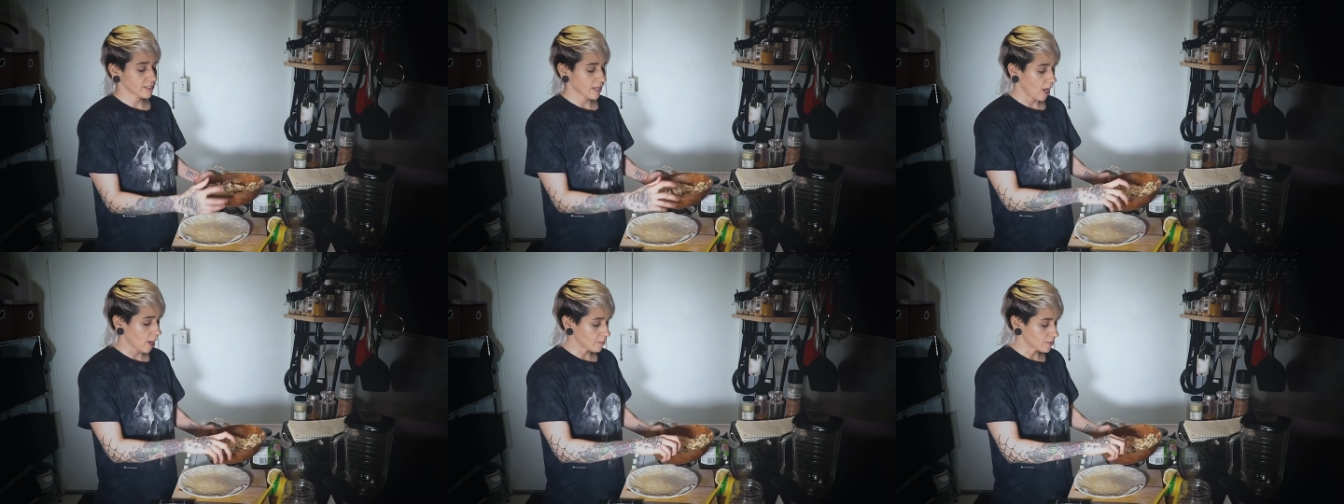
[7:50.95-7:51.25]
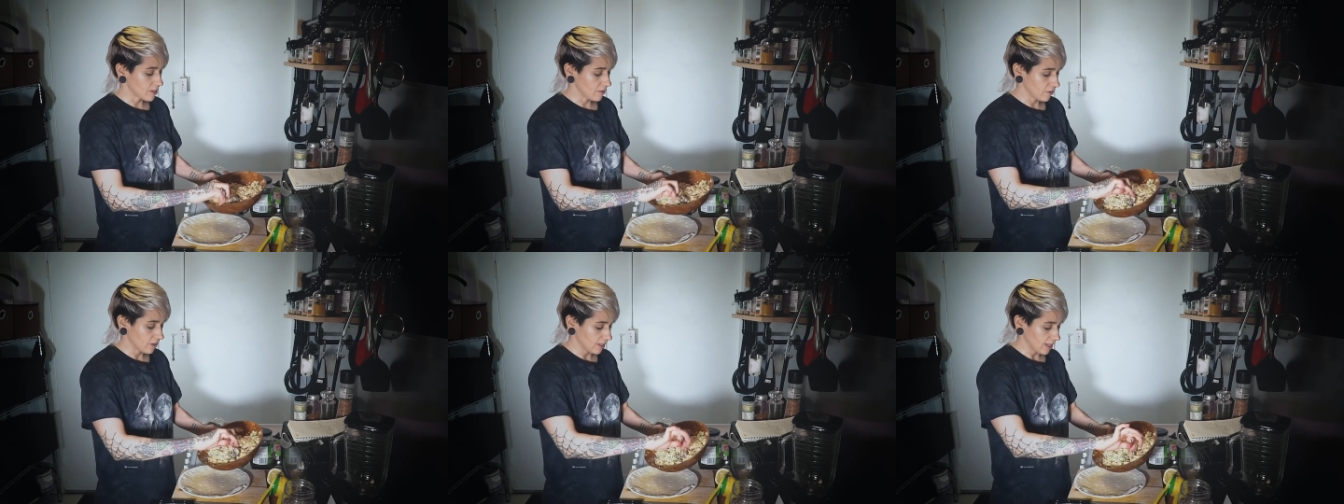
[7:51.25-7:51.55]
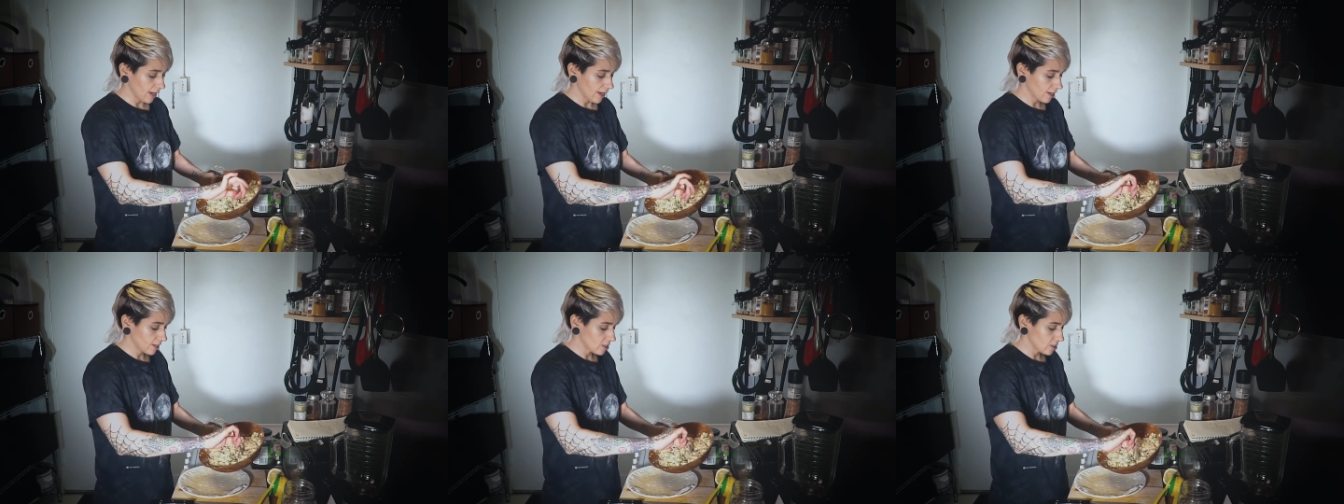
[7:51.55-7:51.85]
cups if you
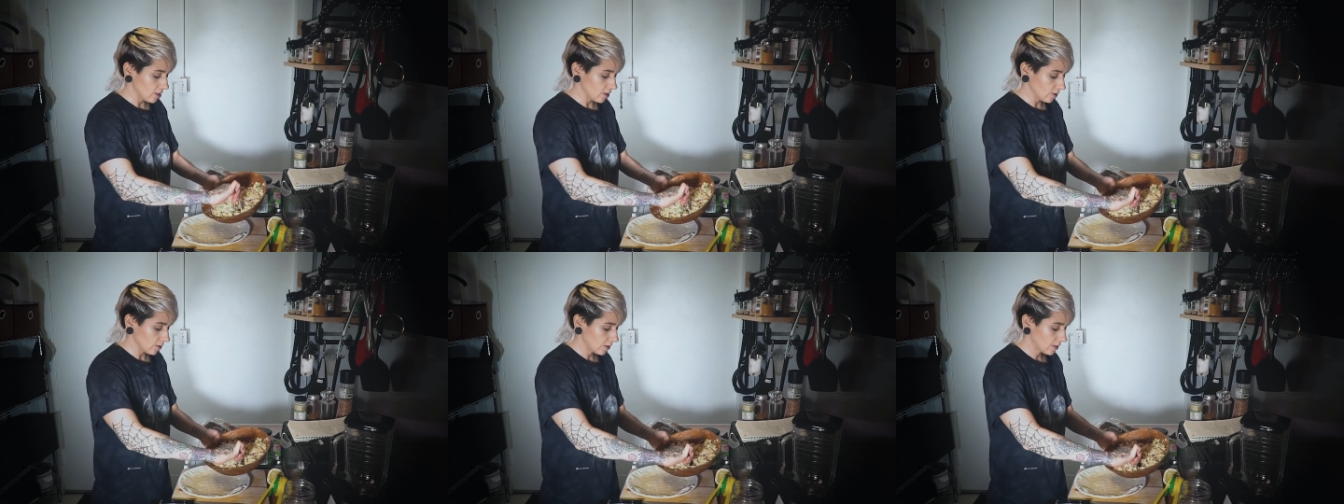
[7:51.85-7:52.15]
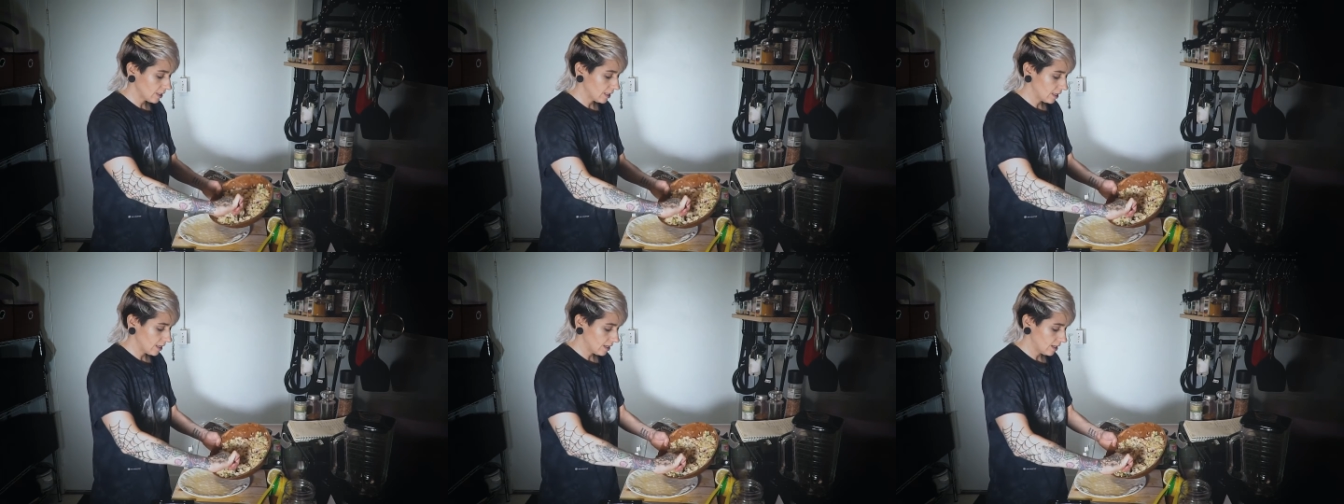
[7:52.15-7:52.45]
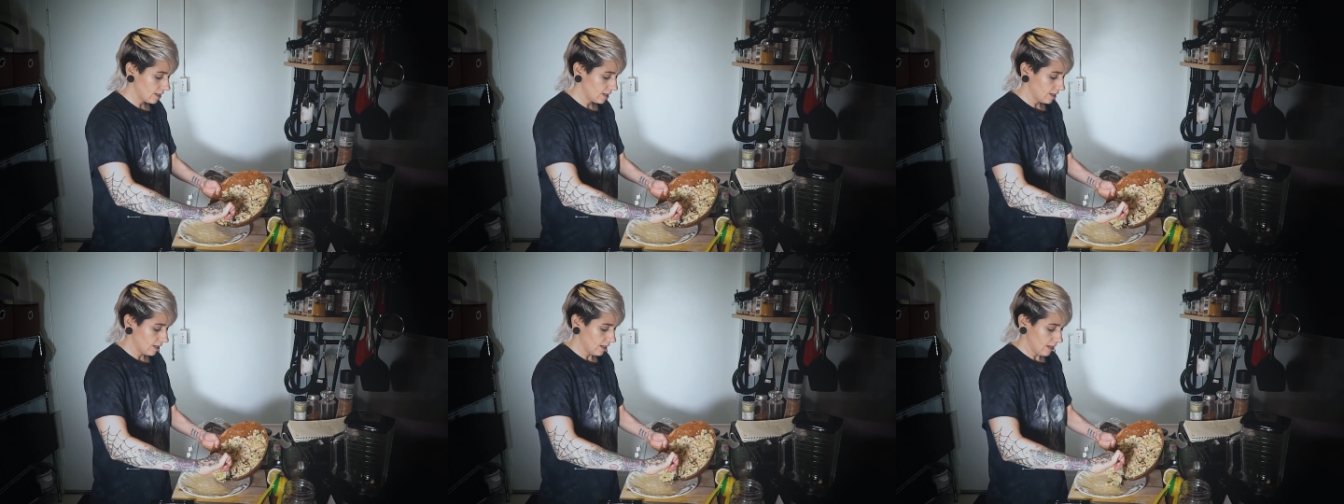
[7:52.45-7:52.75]
like to.
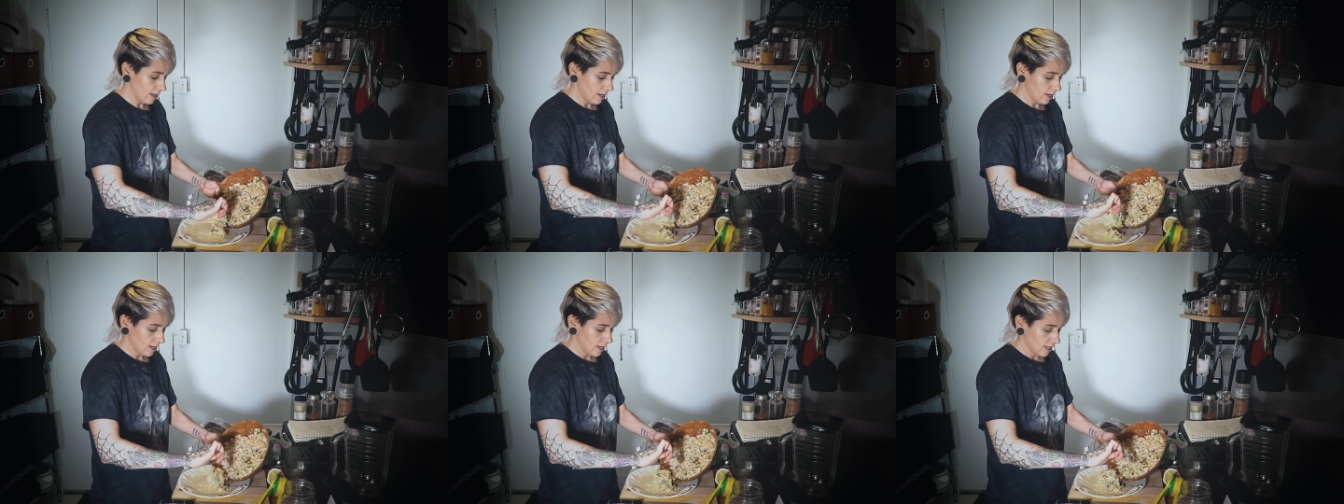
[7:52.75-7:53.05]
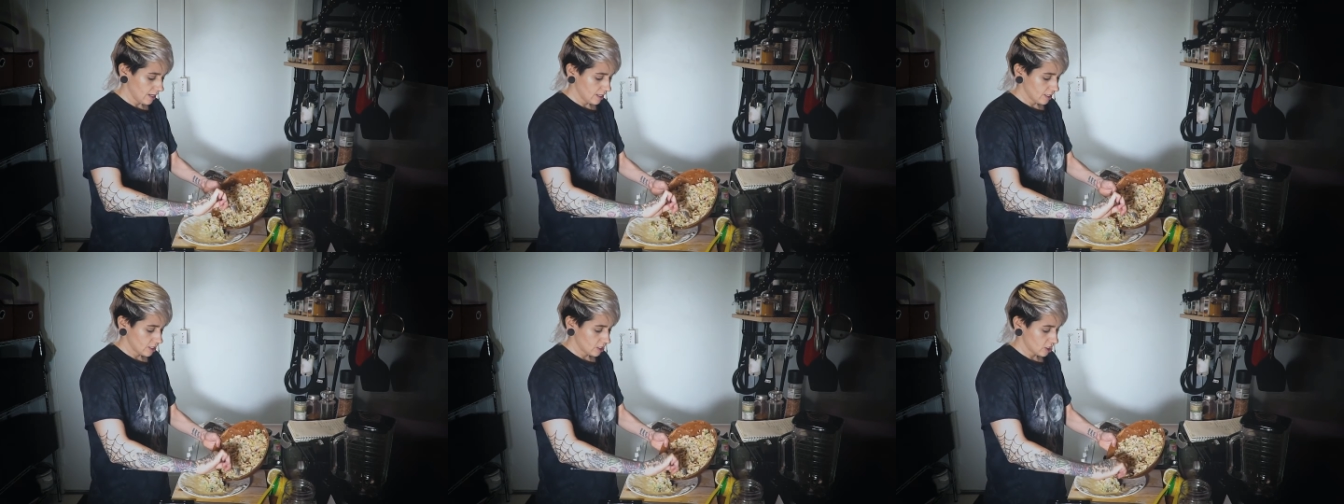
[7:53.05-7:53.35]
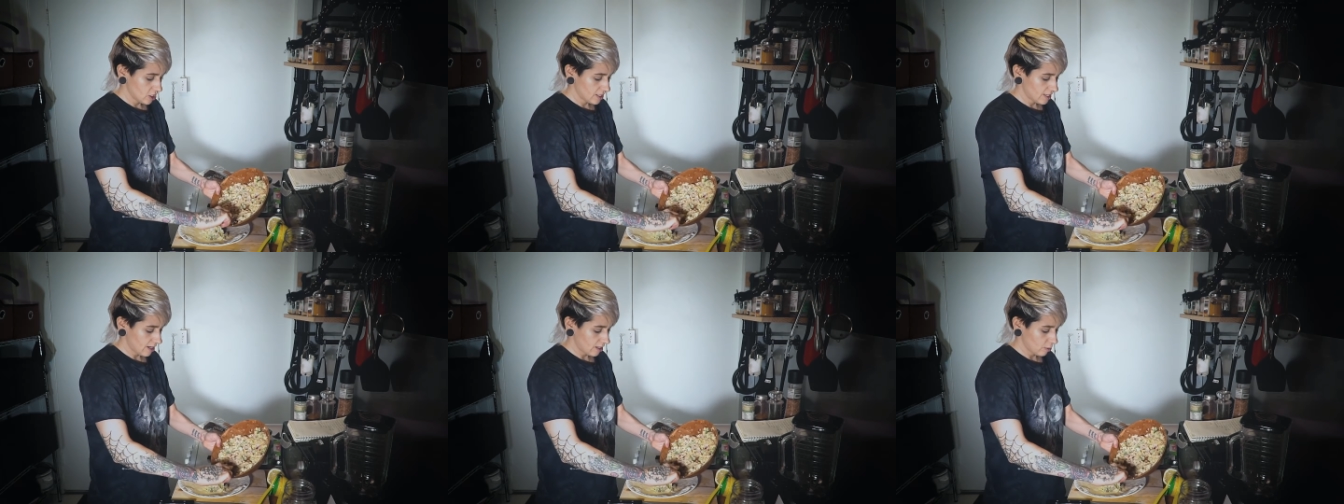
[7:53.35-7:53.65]
It's
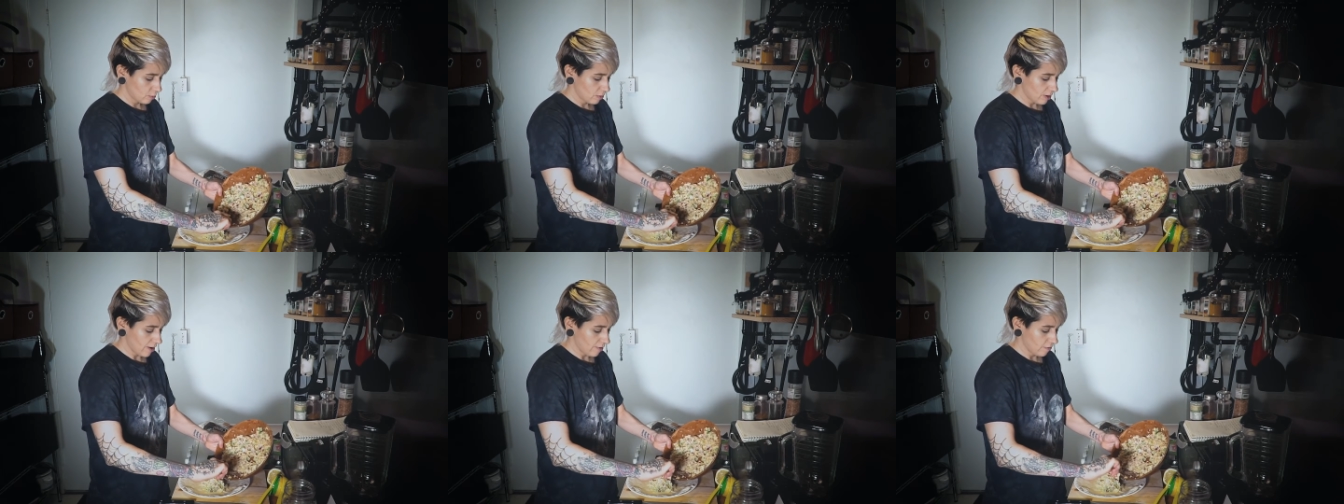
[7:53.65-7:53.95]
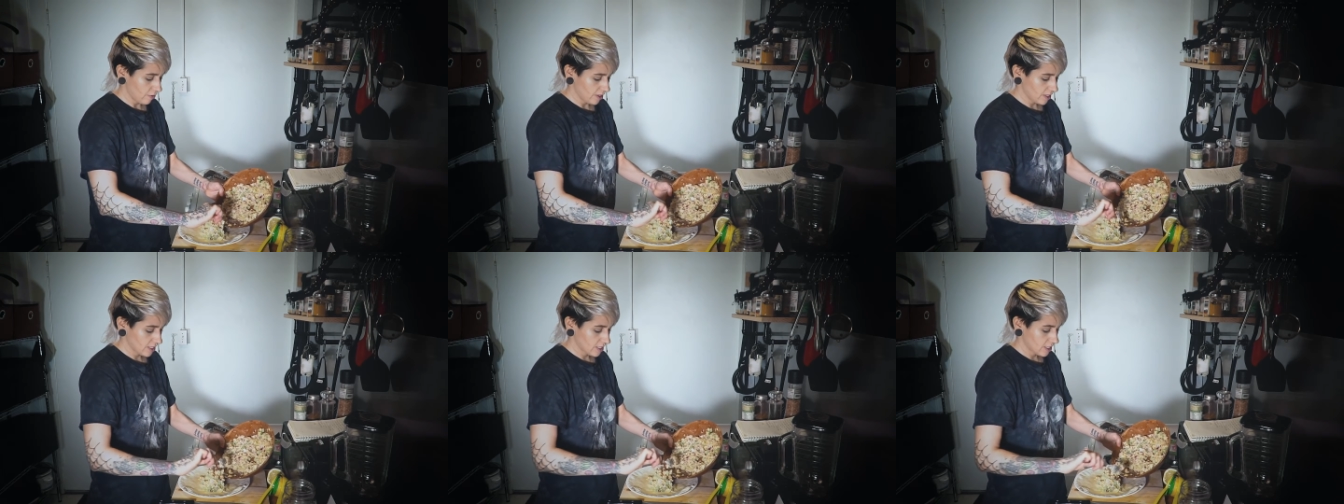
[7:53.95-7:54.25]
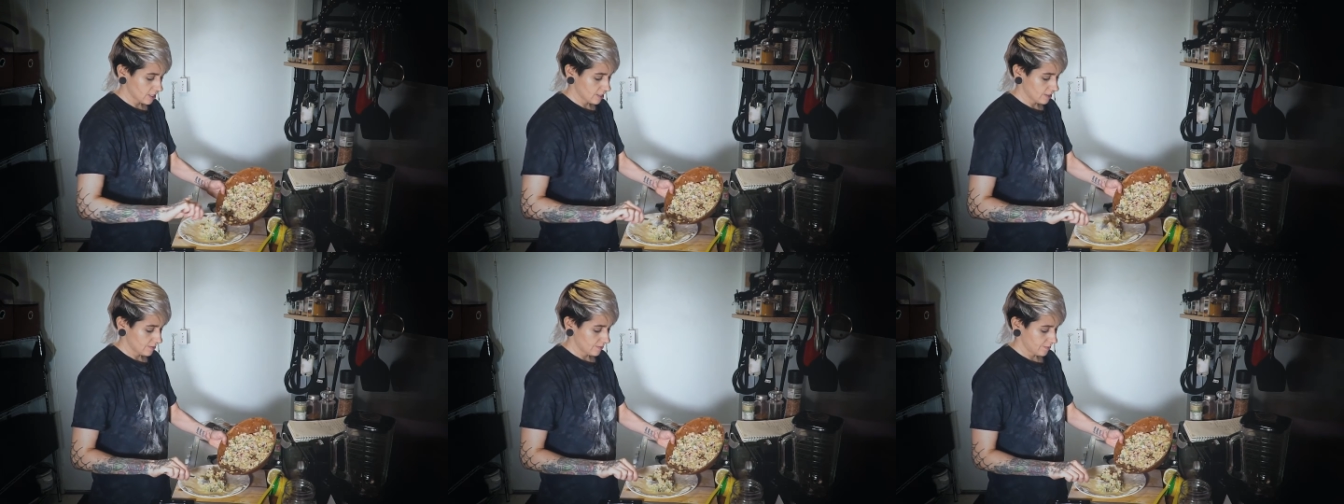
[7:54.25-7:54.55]
just down to
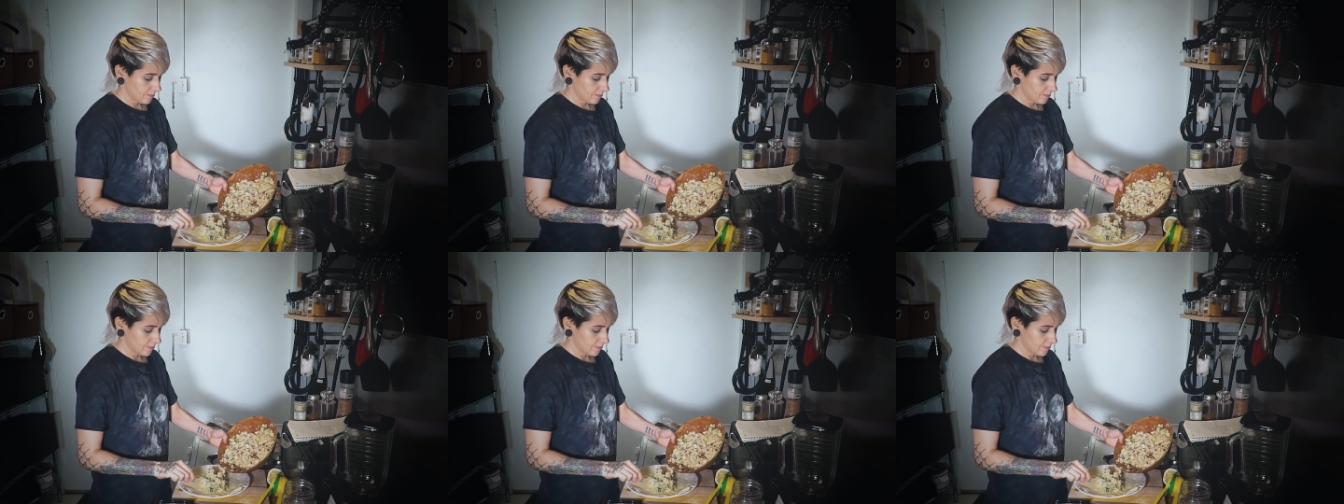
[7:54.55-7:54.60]
preference.